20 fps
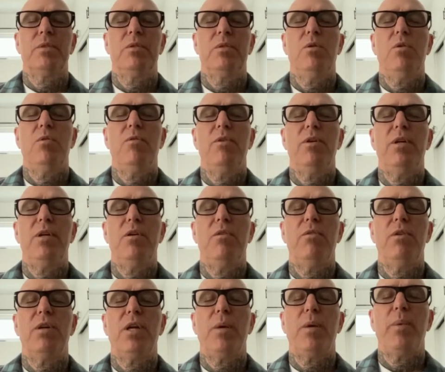Over and
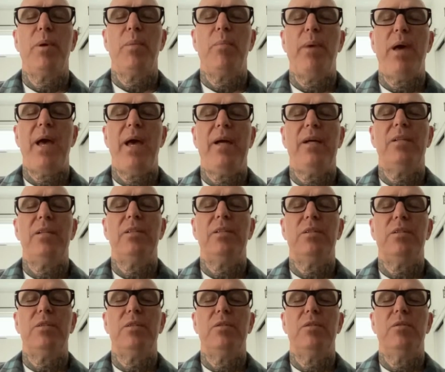over, coming back
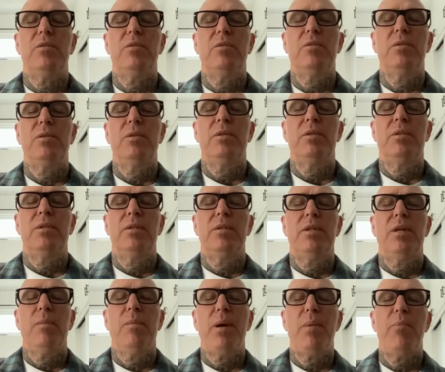to,
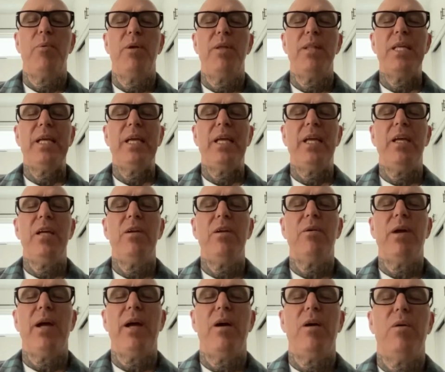am I breathing in
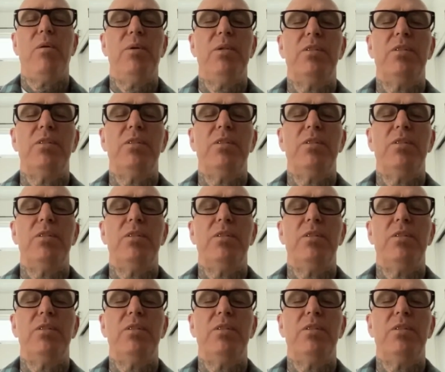or out?